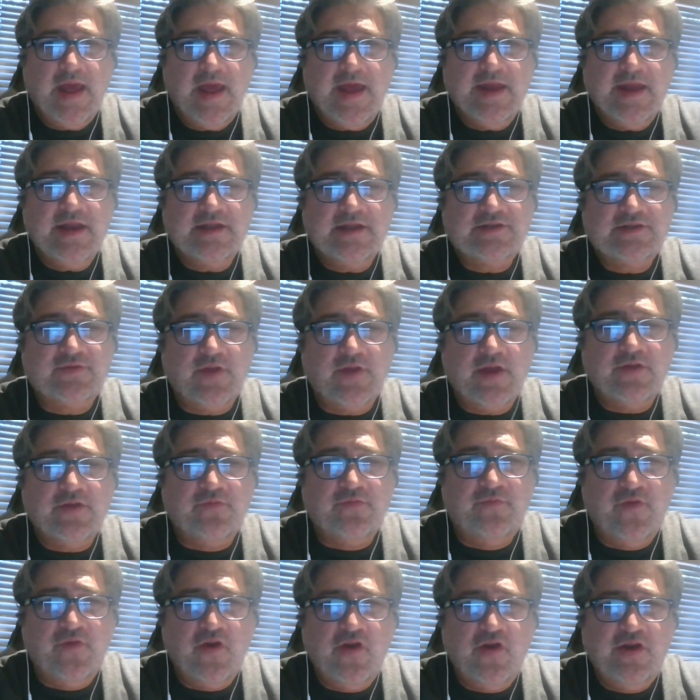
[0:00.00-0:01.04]
And it's
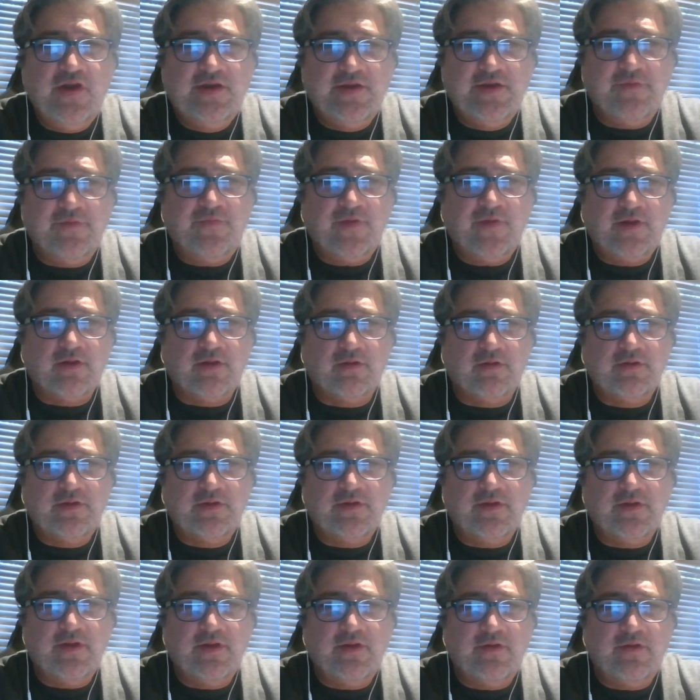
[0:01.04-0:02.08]
very
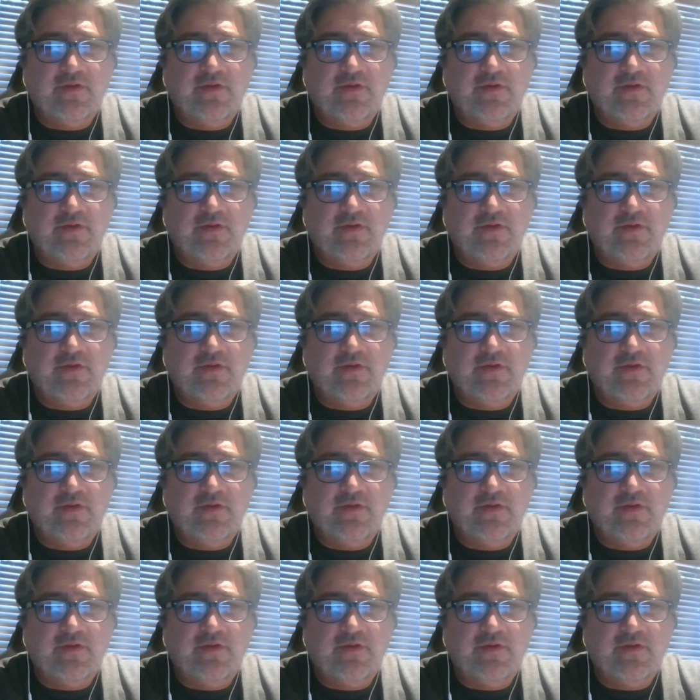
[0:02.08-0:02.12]
difficult.